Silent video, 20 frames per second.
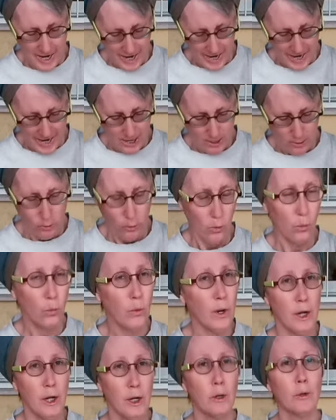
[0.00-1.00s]
Uh,
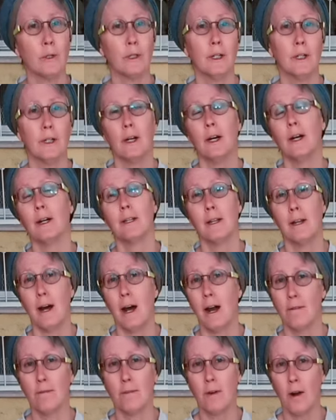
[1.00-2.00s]
we use a
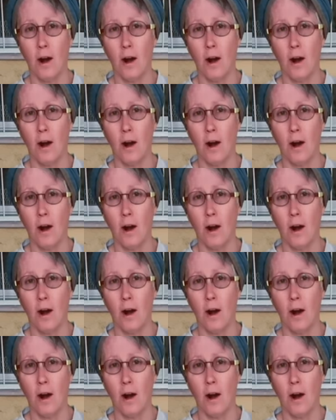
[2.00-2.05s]
lot